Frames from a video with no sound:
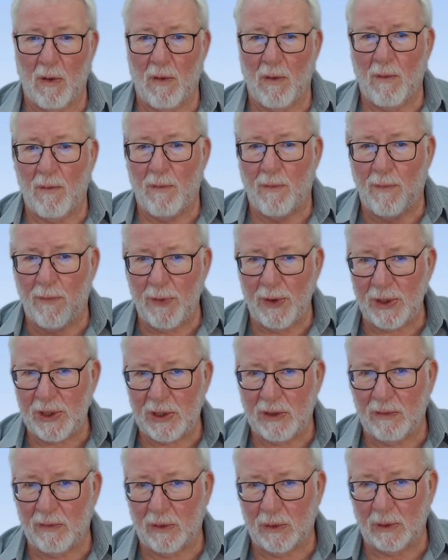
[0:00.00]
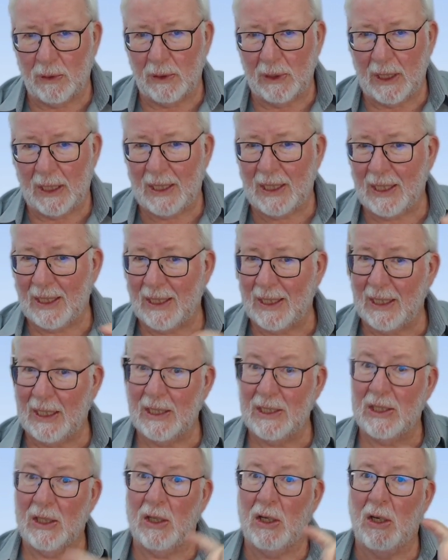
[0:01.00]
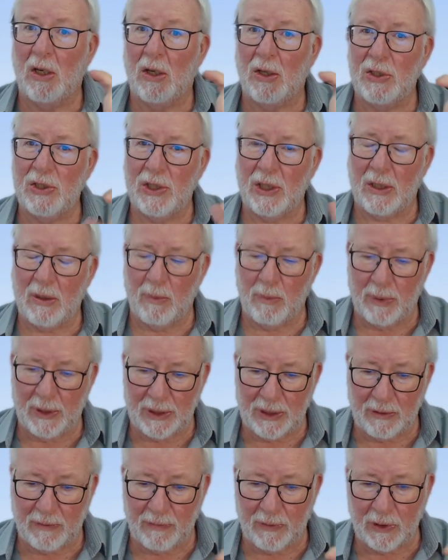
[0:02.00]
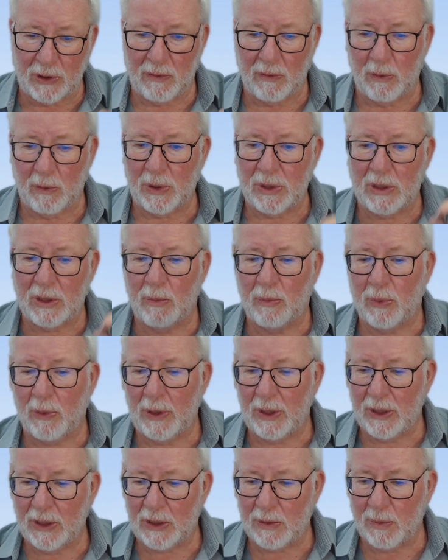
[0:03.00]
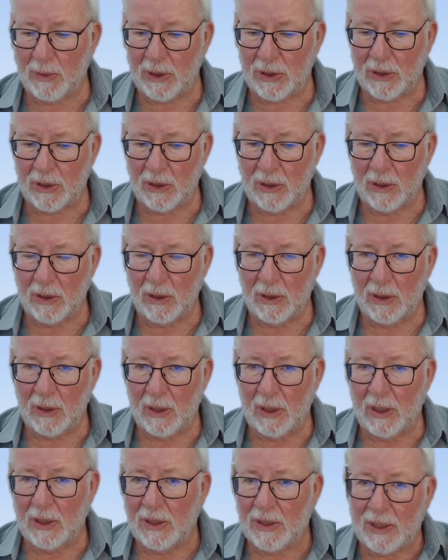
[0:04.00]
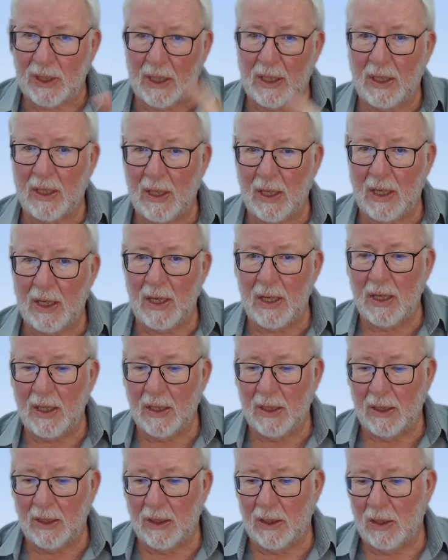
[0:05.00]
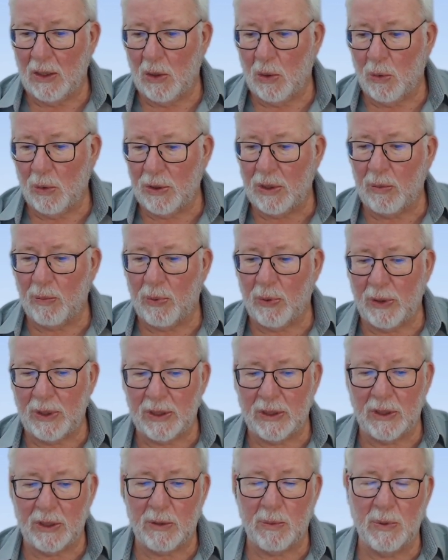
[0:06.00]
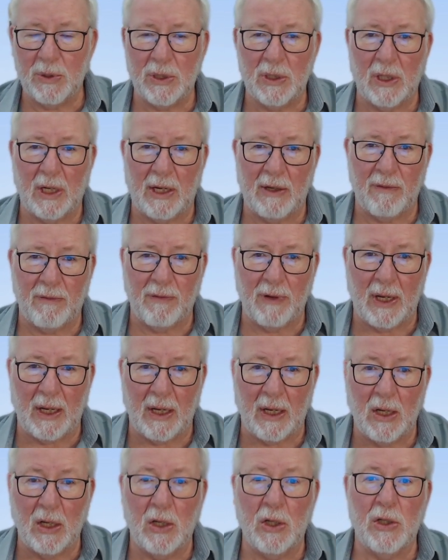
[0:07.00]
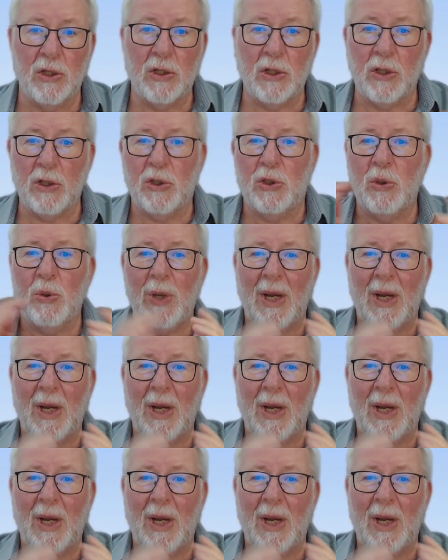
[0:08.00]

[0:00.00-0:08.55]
First of all, and there's a logic implicit, first of all, was the employee dismissed? Secondly, was the employee's dismissal unfair? So the two